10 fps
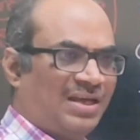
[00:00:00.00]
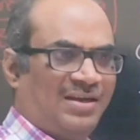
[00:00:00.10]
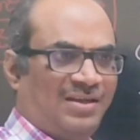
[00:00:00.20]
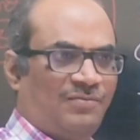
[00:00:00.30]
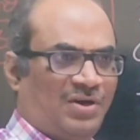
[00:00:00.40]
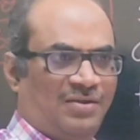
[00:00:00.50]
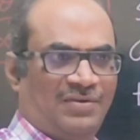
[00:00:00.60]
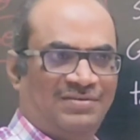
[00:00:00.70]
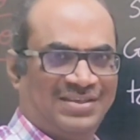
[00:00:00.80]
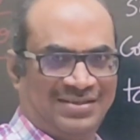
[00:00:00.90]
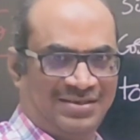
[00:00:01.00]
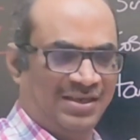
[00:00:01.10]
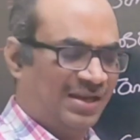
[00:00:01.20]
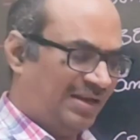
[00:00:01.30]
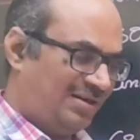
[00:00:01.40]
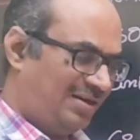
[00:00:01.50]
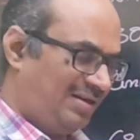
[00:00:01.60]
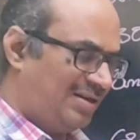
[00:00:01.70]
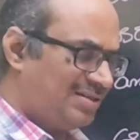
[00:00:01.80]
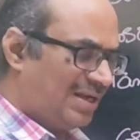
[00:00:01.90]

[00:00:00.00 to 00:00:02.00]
30, 45, 60, 90 degrees.